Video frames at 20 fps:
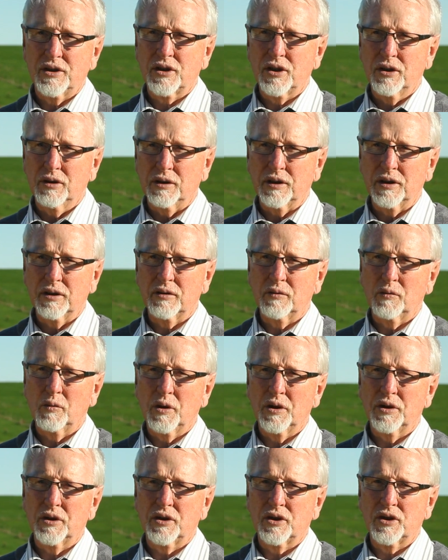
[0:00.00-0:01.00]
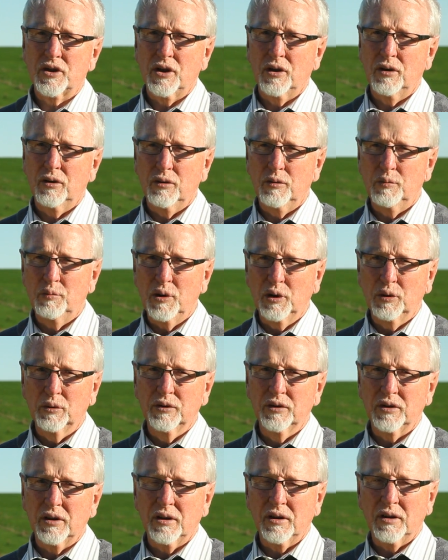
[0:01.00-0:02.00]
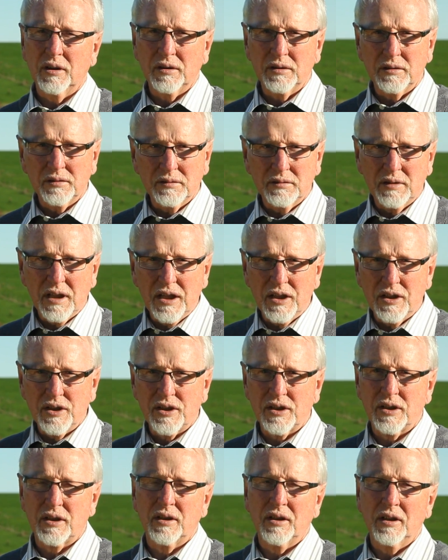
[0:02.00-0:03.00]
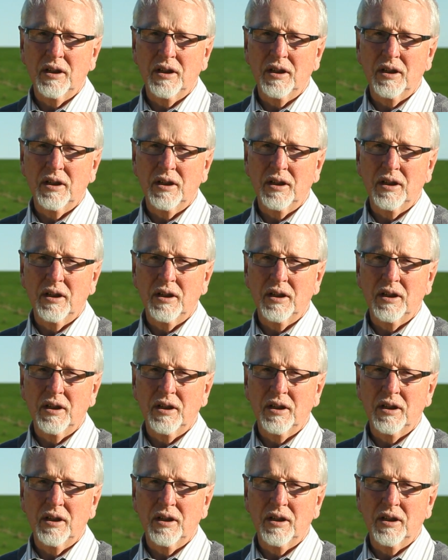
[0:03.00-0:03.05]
to it was to build these